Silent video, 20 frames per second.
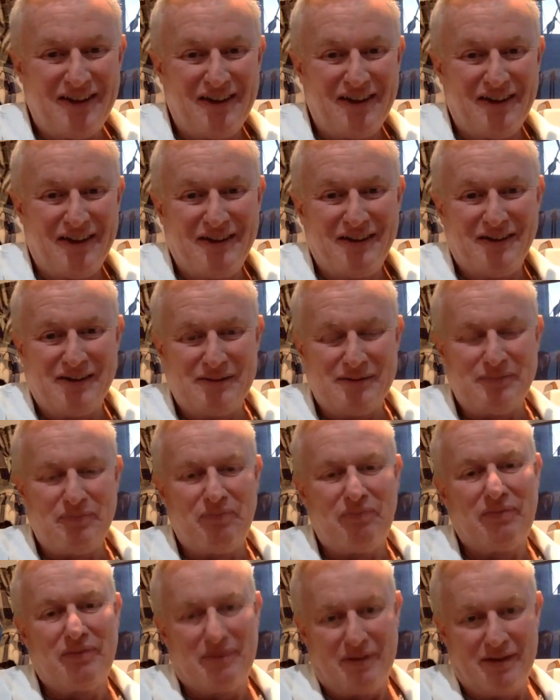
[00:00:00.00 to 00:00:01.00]
the
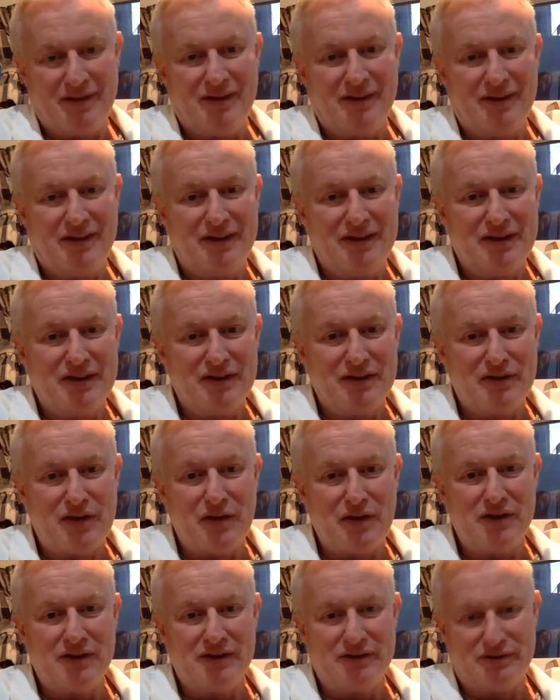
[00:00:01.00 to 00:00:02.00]

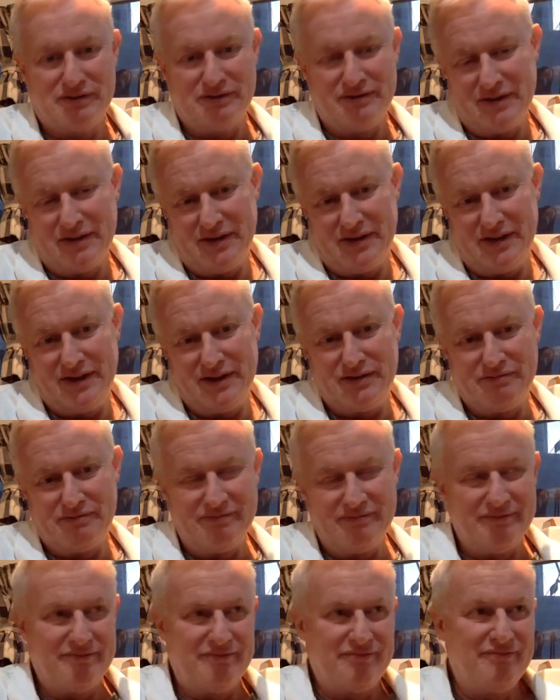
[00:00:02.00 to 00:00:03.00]
uh, the
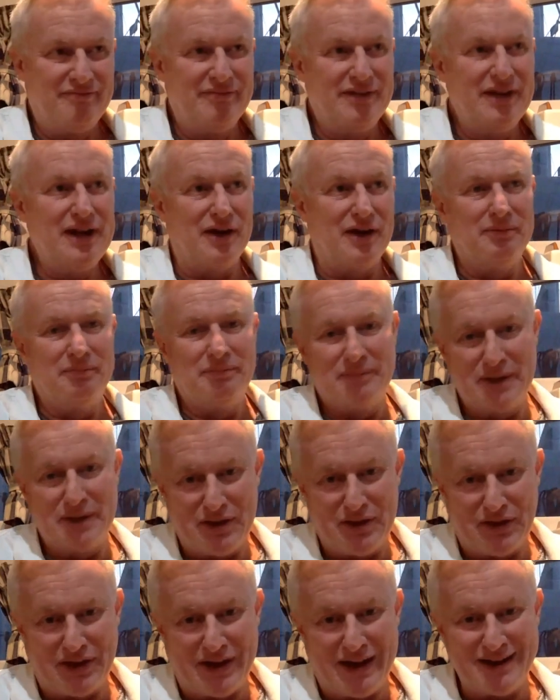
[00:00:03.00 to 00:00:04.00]
you know you
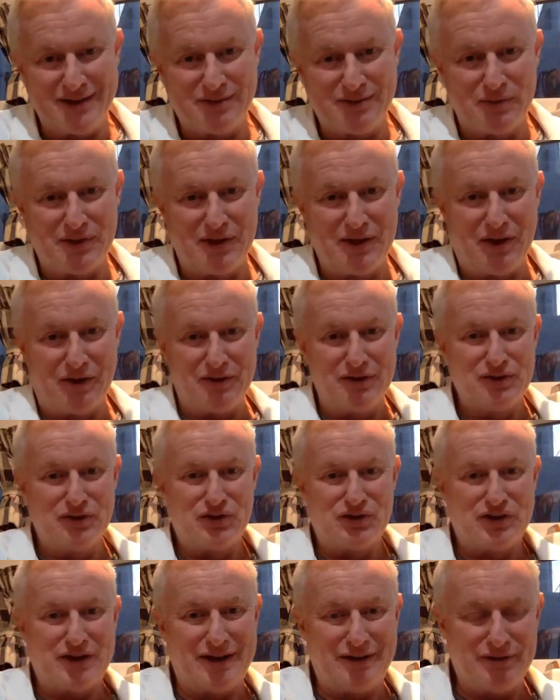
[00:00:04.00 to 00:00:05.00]
know the guys with the
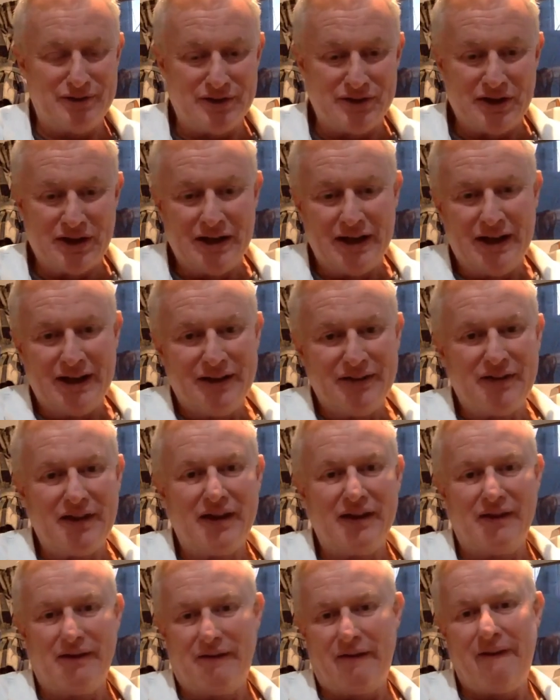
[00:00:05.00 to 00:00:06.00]
orange tyrant yeah yeah
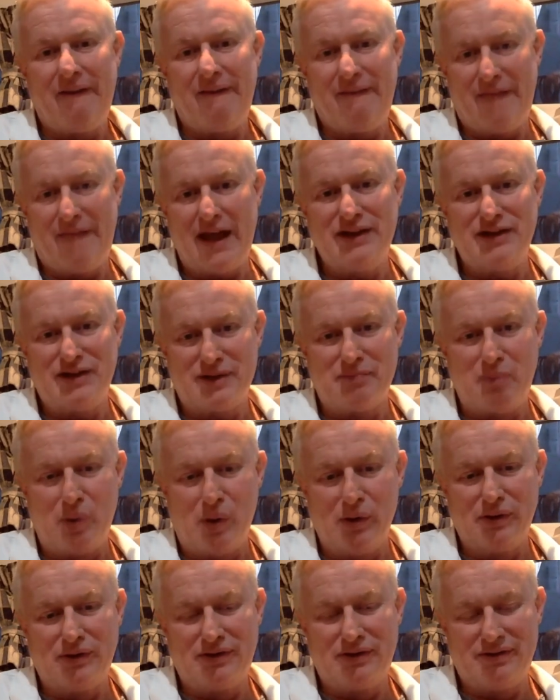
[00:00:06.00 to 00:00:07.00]
yeah they just
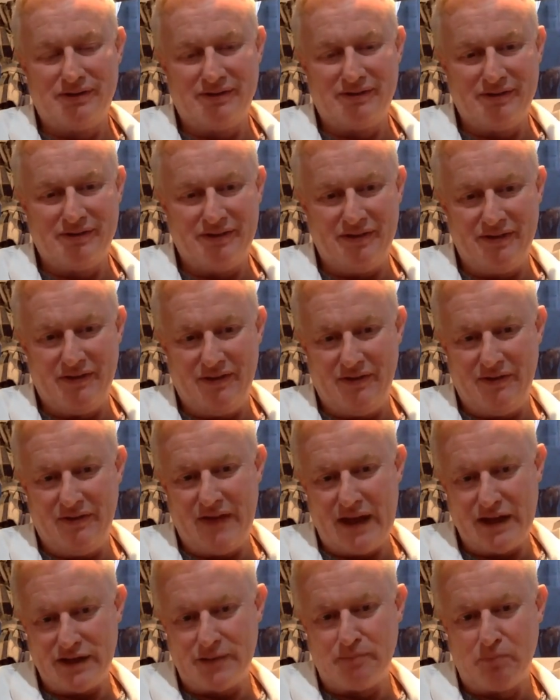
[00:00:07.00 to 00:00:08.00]
pulled
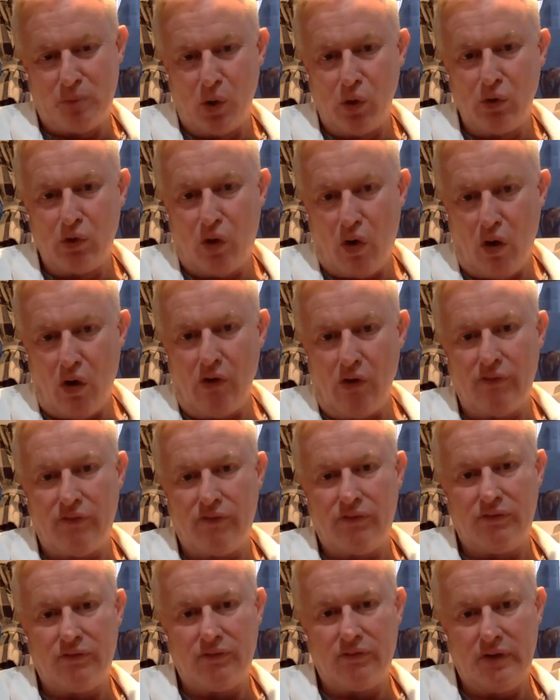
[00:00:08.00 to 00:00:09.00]
they just pulled
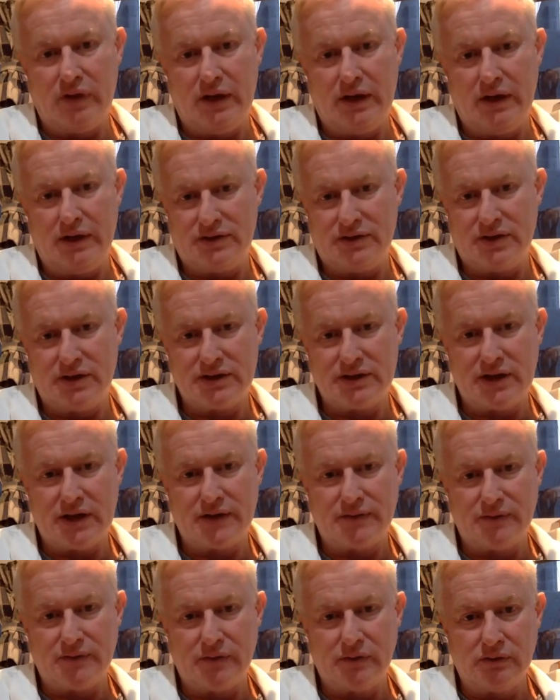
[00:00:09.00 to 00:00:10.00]
off a
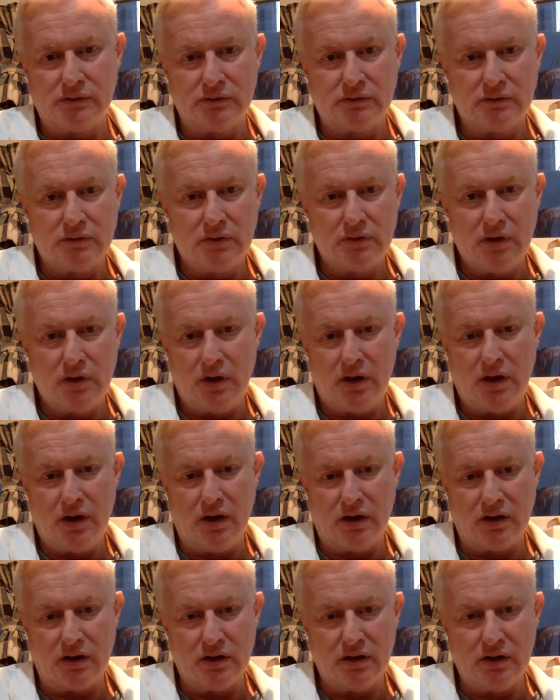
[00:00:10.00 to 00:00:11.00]
successful yeah.
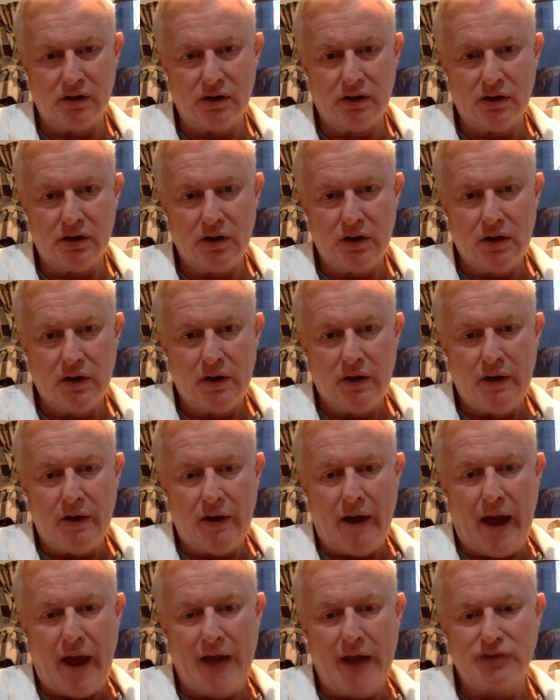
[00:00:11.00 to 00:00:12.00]
Uh,
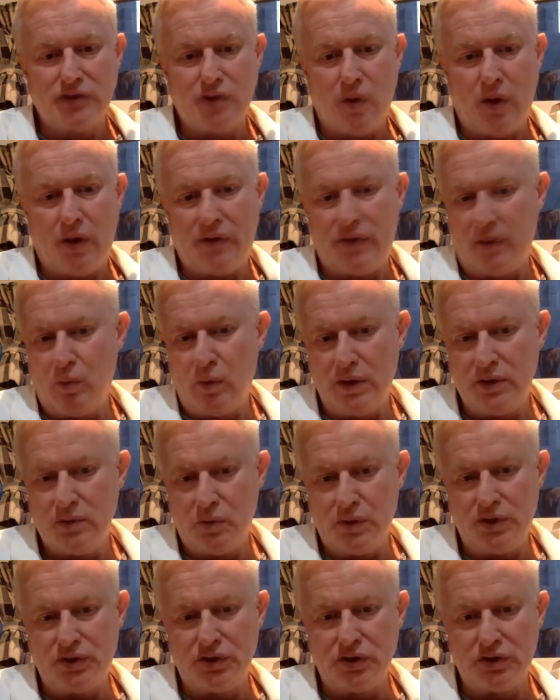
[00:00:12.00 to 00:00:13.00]
and so I think we,
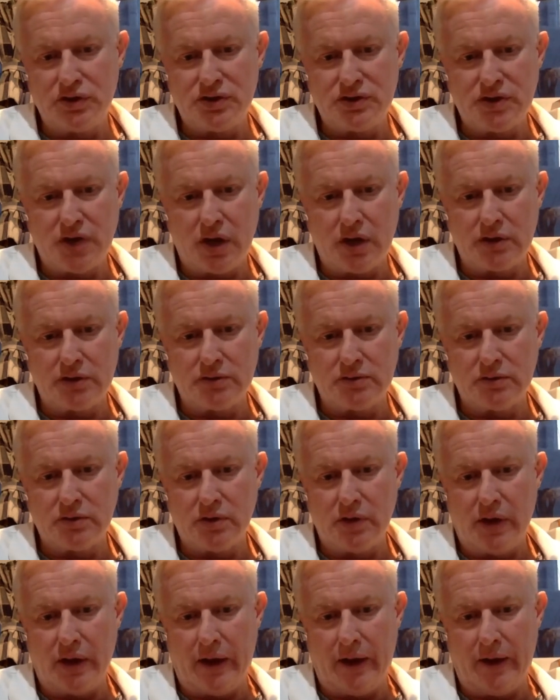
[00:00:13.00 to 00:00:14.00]
we should start
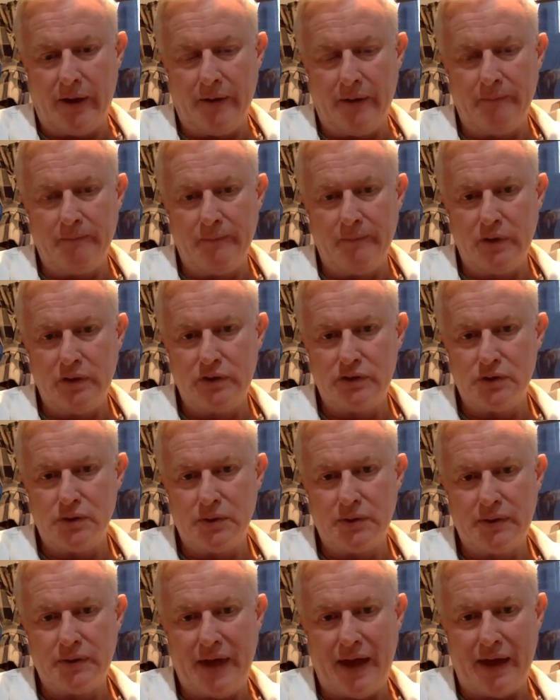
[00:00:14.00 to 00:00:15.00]
um,
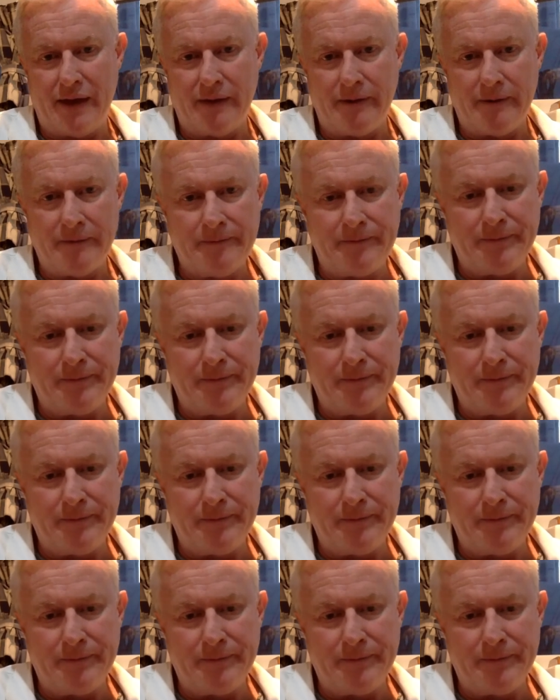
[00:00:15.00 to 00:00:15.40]
doing that.